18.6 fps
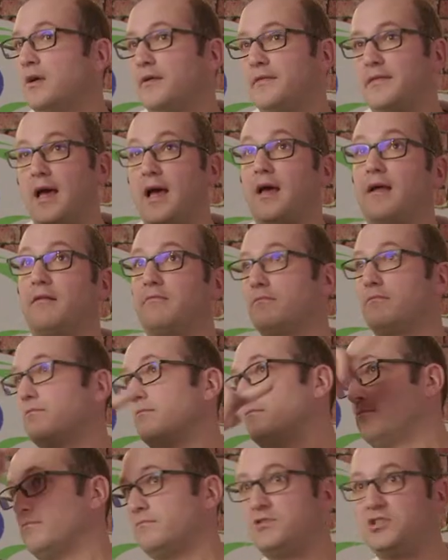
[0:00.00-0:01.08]
that
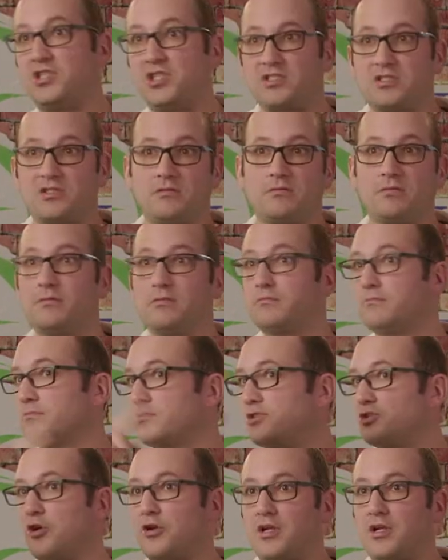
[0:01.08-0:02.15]
just
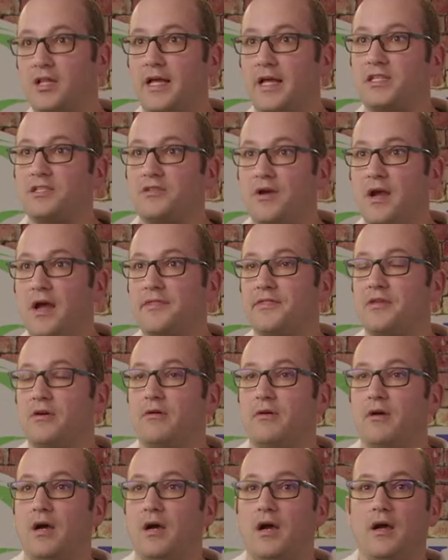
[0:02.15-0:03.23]
circulates throughout the,
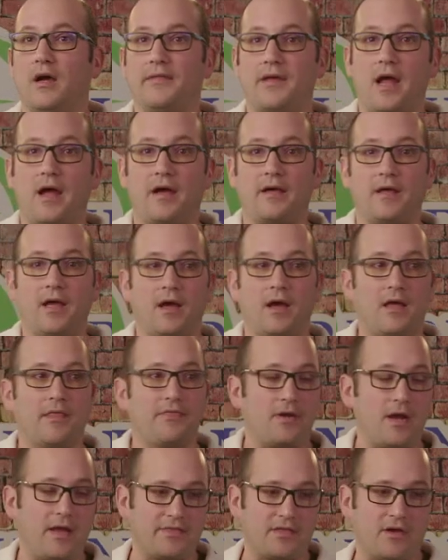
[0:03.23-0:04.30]
uh, the uh, uh,
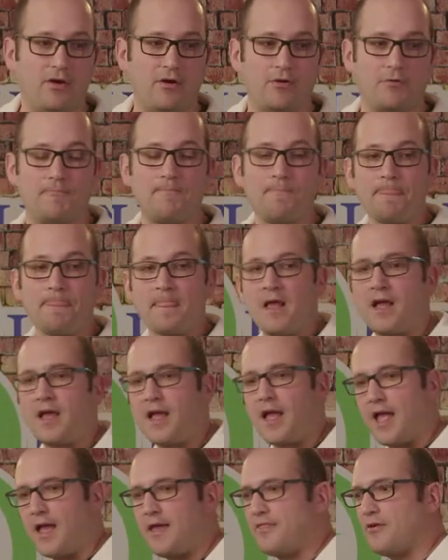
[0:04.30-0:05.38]
throughout the home,
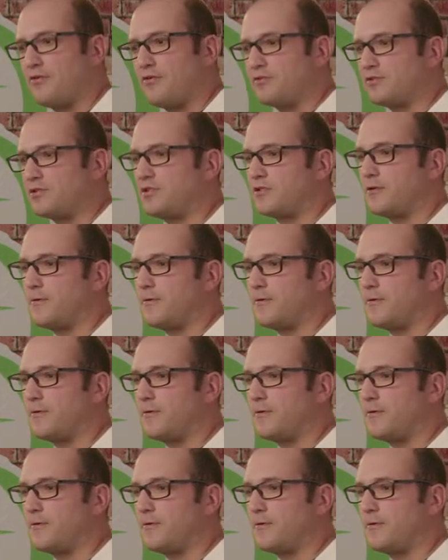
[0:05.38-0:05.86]
and those